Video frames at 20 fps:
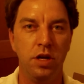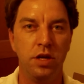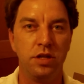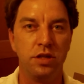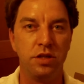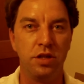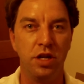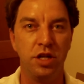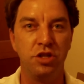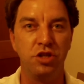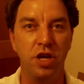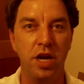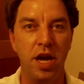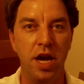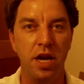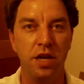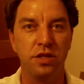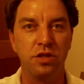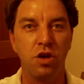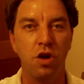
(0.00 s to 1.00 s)
such
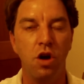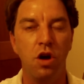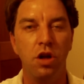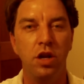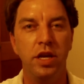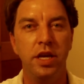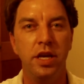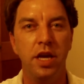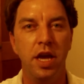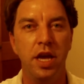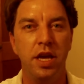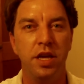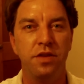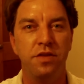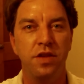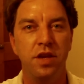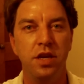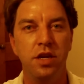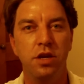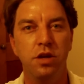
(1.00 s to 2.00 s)
as calling a
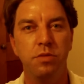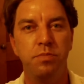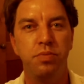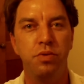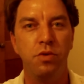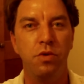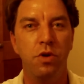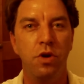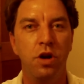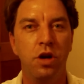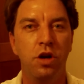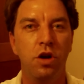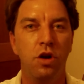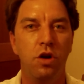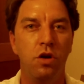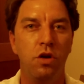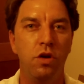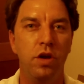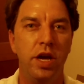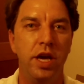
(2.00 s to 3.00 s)
Singapore
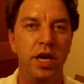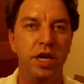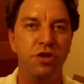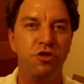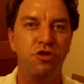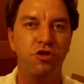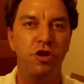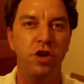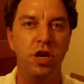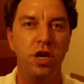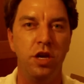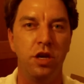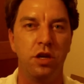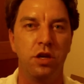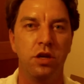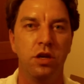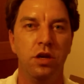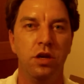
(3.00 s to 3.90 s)
girl a chink,